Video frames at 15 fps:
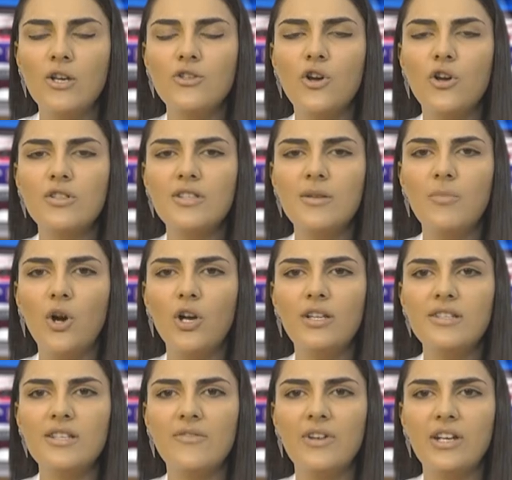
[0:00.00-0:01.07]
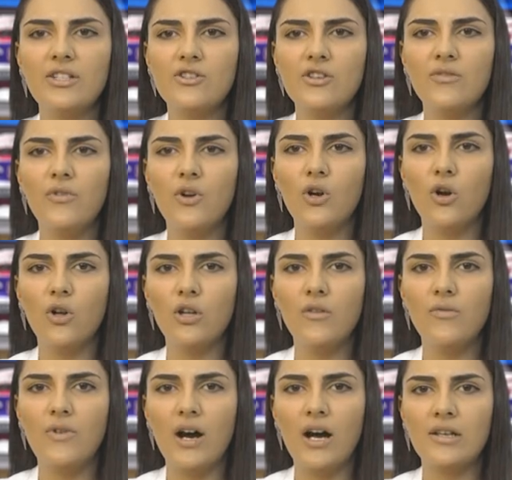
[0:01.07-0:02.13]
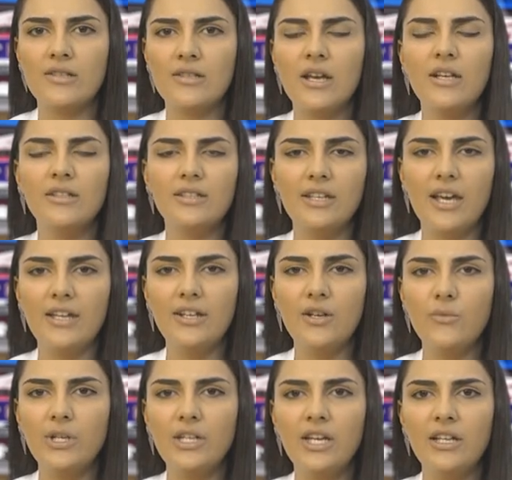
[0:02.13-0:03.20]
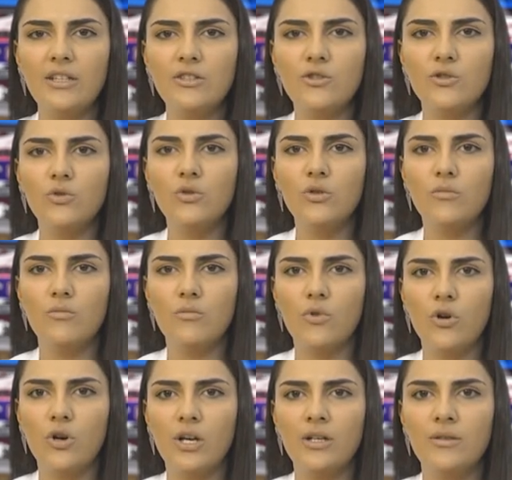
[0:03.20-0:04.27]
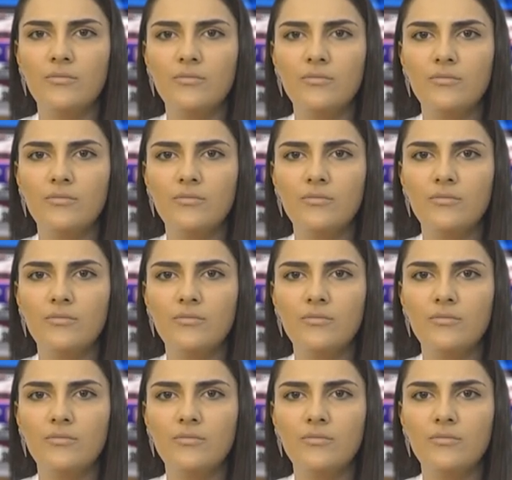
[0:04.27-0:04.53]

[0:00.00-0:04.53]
Your support is a victory for all of us. Together we can do more.